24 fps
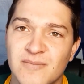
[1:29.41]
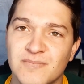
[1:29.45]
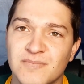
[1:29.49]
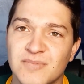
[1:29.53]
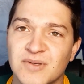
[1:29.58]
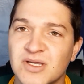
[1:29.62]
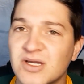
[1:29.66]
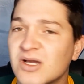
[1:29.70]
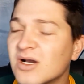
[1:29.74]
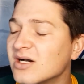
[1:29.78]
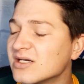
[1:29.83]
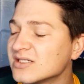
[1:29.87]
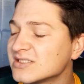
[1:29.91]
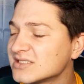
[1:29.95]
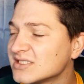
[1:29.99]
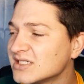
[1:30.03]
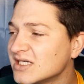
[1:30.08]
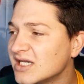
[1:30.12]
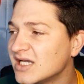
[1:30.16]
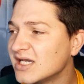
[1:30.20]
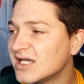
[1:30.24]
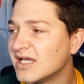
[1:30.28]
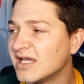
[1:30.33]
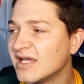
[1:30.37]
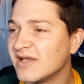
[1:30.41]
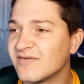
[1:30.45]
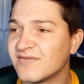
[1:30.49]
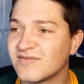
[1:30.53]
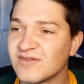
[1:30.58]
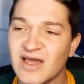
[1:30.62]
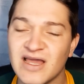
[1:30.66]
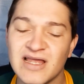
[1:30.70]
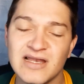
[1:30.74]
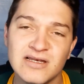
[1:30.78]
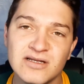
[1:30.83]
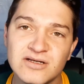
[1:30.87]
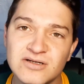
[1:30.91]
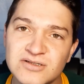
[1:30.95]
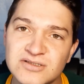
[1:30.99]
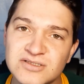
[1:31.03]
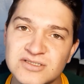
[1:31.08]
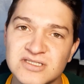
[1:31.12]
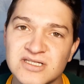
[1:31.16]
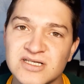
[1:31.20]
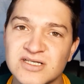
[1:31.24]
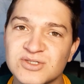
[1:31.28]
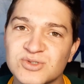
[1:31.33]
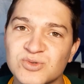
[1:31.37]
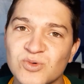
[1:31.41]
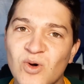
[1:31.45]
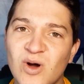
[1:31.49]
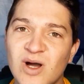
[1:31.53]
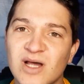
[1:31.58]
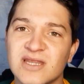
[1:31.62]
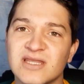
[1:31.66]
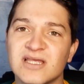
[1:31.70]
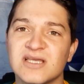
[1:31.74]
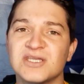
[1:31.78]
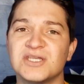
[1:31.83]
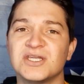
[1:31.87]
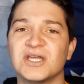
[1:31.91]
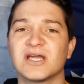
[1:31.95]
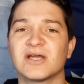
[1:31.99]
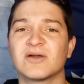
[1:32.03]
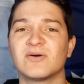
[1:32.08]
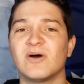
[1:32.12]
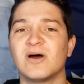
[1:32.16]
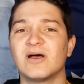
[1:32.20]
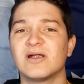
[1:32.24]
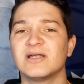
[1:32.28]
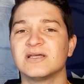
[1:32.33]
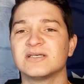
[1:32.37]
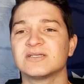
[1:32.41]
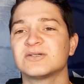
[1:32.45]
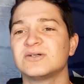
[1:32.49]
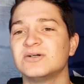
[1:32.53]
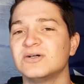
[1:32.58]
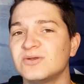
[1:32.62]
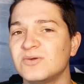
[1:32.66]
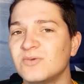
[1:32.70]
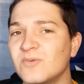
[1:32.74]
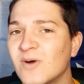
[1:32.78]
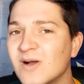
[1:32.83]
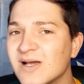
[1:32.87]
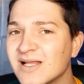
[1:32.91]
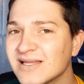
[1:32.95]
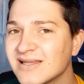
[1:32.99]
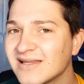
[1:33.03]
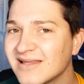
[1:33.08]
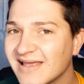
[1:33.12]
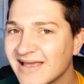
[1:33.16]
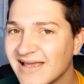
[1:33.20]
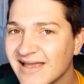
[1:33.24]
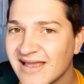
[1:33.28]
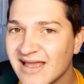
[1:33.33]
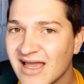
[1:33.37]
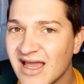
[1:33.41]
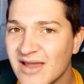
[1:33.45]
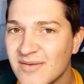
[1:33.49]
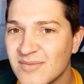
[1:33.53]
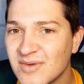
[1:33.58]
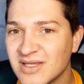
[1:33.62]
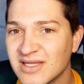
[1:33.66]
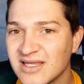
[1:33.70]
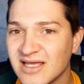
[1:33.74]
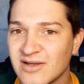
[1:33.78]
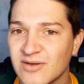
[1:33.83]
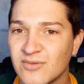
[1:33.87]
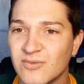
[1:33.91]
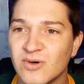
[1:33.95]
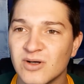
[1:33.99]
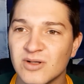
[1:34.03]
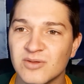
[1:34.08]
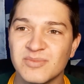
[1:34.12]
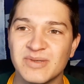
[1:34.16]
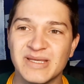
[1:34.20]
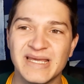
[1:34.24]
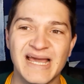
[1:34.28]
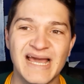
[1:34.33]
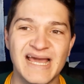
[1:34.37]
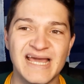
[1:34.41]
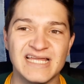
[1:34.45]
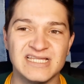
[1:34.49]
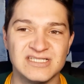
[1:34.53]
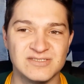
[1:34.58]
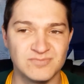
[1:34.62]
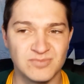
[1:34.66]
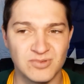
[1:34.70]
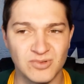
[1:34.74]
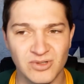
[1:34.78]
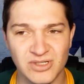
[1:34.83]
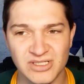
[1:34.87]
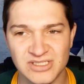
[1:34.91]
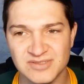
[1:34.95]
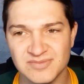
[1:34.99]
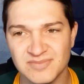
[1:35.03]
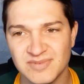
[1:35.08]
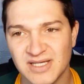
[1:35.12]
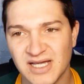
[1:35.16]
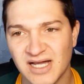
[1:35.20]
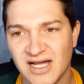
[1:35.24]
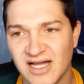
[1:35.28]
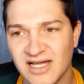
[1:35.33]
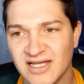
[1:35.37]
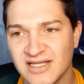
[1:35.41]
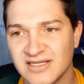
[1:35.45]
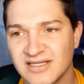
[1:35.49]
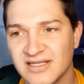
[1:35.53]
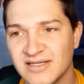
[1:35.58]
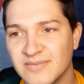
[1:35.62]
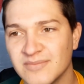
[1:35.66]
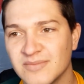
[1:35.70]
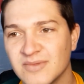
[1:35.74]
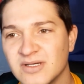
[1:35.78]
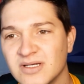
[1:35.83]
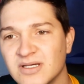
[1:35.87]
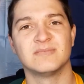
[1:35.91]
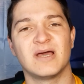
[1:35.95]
because if they lose this one, the Jaguares could win their game and they will be 8 points behind them,